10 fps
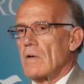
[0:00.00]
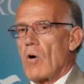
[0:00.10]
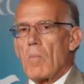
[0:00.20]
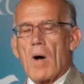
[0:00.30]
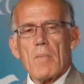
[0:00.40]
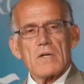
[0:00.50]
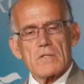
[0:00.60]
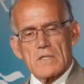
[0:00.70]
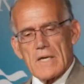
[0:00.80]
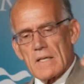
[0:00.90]
Obama
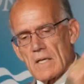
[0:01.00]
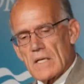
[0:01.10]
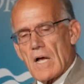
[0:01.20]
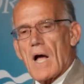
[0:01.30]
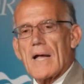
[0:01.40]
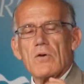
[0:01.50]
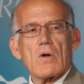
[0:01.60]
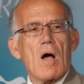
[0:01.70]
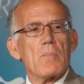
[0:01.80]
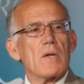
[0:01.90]
said this I do
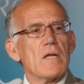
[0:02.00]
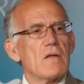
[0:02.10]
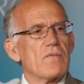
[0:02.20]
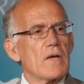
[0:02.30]
not believe